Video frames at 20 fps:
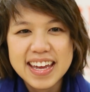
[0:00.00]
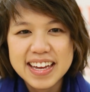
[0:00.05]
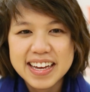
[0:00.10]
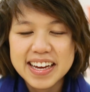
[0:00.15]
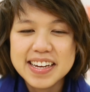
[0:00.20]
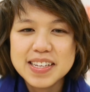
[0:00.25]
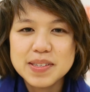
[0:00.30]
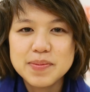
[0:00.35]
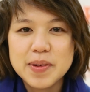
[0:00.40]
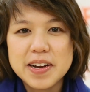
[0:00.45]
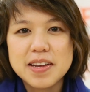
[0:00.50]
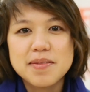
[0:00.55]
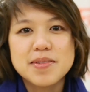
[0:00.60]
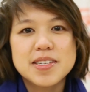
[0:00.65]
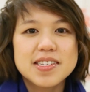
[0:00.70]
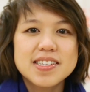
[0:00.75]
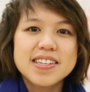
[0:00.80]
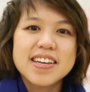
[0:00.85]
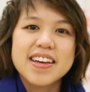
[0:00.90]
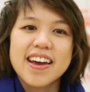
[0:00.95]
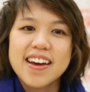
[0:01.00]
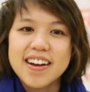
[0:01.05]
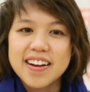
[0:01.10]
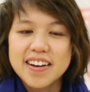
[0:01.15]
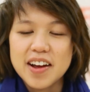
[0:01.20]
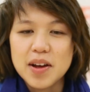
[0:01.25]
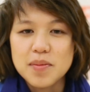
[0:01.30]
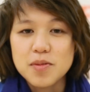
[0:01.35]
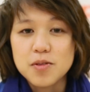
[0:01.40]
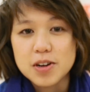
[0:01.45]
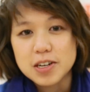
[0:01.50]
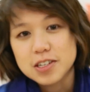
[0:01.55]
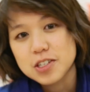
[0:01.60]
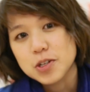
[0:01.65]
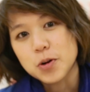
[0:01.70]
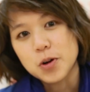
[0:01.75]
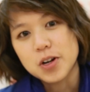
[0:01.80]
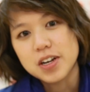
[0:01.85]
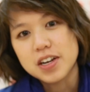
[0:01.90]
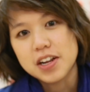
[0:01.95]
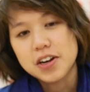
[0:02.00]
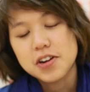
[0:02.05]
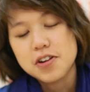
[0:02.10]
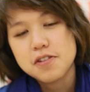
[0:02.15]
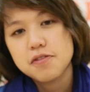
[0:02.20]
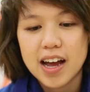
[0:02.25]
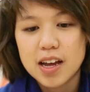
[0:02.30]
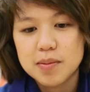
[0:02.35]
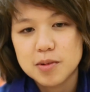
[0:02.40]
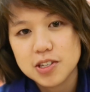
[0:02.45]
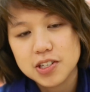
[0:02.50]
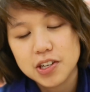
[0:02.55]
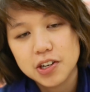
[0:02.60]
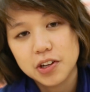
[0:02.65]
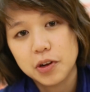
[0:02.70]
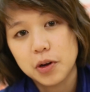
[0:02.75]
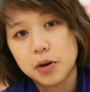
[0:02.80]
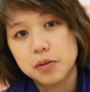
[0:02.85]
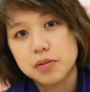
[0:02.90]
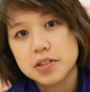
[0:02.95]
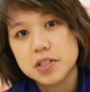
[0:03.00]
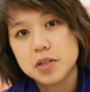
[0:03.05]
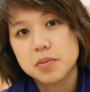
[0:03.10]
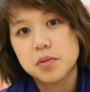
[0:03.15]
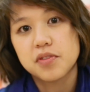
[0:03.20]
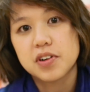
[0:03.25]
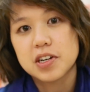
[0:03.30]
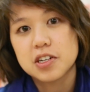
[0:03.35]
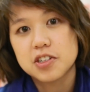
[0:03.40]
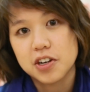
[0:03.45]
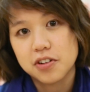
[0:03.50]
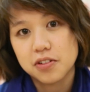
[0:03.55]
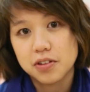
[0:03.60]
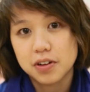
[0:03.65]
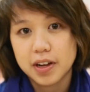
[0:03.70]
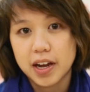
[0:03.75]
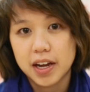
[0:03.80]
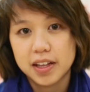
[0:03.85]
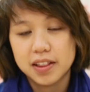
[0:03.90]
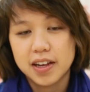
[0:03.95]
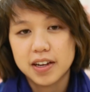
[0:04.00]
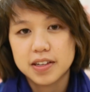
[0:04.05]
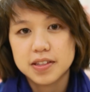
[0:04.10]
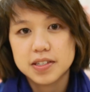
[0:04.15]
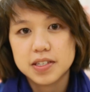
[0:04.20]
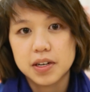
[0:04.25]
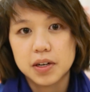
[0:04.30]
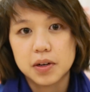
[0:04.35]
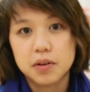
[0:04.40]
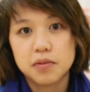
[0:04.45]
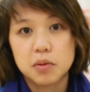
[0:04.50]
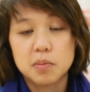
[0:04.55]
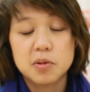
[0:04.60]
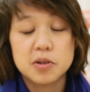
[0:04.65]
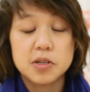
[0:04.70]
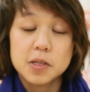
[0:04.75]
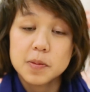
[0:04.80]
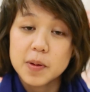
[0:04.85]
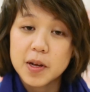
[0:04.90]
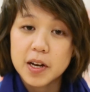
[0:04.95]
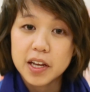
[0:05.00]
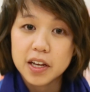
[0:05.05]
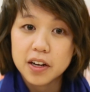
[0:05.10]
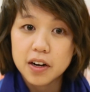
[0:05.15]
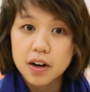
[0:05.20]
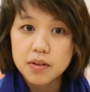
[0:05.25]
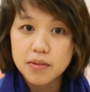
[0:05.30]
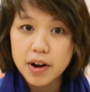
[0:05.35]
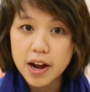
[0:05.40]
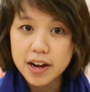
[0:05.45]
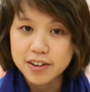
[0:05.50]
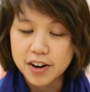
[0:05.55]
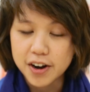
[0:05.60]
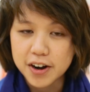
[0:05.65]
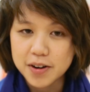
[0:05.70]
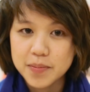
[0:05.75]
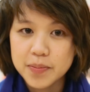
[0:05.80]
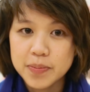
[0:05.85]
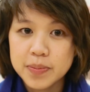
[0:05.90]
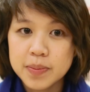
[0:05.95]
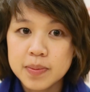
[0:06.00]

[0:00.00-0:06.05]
Hey guys, my name is Tian and I'm the race coordinator. I'm just going to go over some of our general guidelines here for participating in our Ragnar.